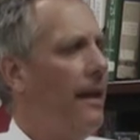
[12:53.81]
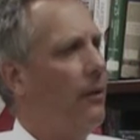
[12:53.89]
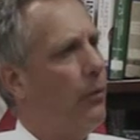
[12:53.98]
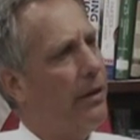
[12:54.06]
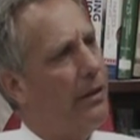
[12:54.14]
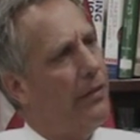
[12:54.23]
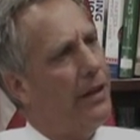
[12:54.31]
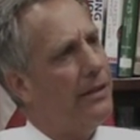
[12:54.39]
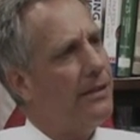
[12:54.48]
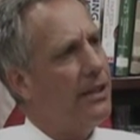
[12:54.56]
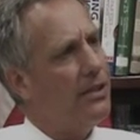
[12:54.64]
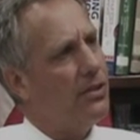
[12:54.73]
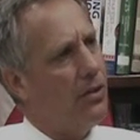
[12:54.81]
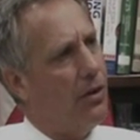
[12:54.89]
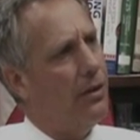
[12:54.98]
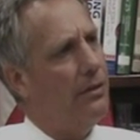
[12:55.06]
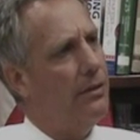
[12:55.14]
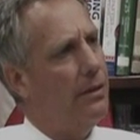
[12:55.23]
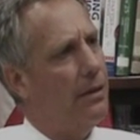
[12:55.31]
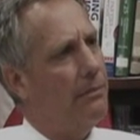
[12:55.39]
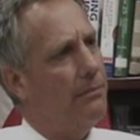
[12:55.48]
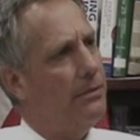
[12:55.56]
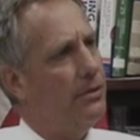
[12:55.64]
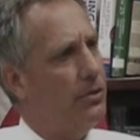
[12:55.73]
And one of the things they started
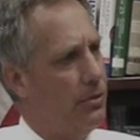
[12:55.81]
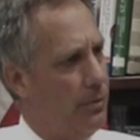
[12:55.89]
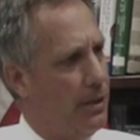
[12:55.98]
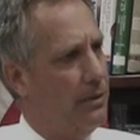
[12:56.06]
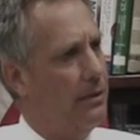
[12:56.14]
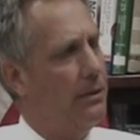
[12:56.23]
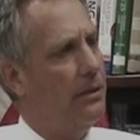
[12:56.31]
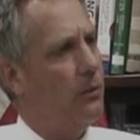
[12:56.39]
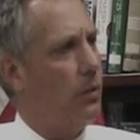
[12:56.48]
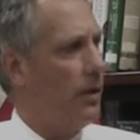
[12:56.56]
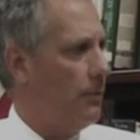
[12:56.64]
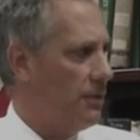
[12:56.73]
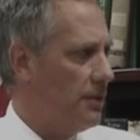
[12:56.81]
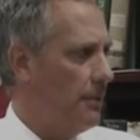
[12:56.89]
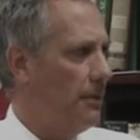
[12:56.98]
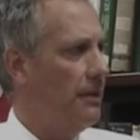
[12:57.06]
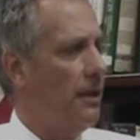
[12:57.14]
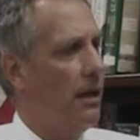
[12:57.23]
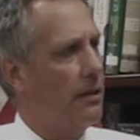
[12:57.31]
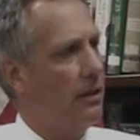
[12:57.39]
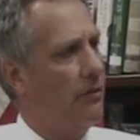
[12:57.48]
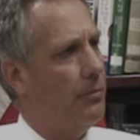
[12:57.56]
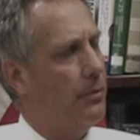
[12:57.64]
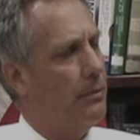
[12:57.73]
doing and working with some of the
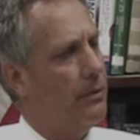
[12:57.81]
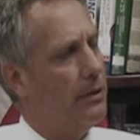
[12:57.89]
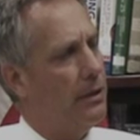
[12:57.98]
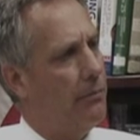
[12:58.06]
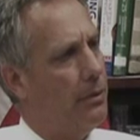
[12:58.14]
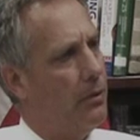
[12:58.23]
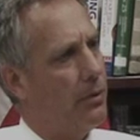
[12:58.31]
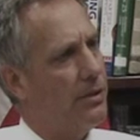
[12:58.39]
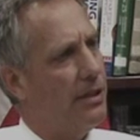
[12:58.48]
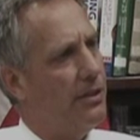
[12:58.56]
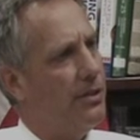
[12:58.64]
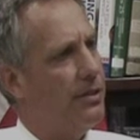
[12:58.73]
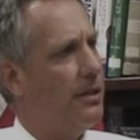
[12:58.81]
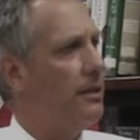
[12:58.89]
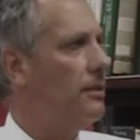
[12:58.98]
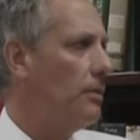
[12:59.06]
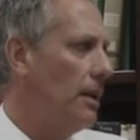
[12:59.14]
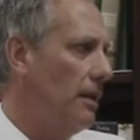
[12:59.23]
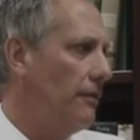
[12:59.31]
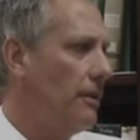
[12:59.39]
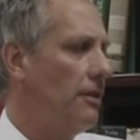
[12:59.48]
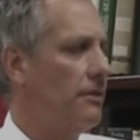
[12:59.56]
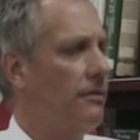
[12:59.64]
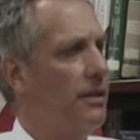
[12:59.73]
non-governmental organizations like the Wildlife
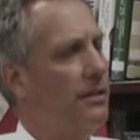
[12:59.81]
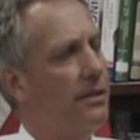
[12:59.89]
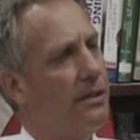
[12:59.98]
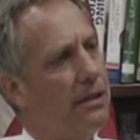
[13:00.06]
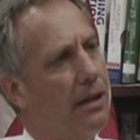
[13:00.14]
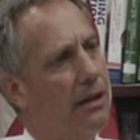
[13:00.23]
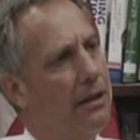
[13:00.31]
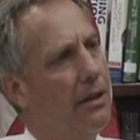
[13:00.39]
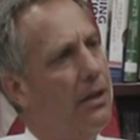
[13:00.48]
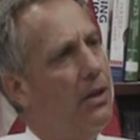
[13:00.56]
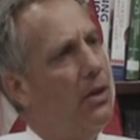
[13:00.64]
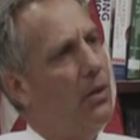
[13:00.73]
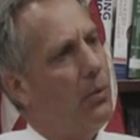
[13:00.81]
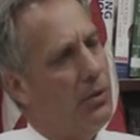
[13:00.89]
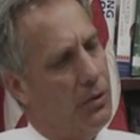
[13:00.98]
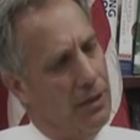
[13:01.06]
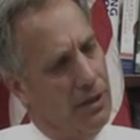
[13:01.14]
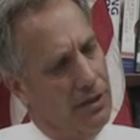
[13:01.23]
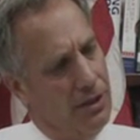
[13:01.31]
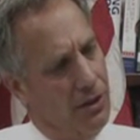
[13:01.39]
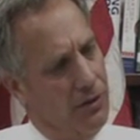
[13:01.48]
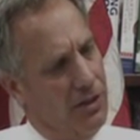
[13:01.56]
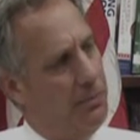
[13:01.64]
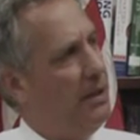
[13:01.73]
Conservation Society, we're doing these,
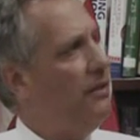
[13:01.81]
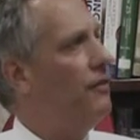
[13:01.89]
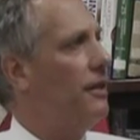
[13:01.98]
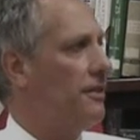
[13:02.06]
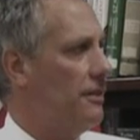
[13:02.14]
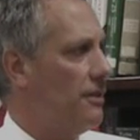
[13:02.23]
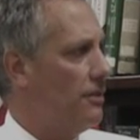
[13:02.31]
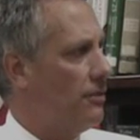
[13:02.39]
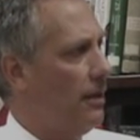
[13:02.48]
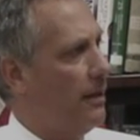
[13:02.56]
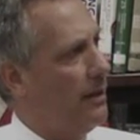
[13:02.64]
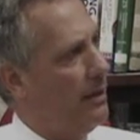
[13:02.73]
these bee fences to try to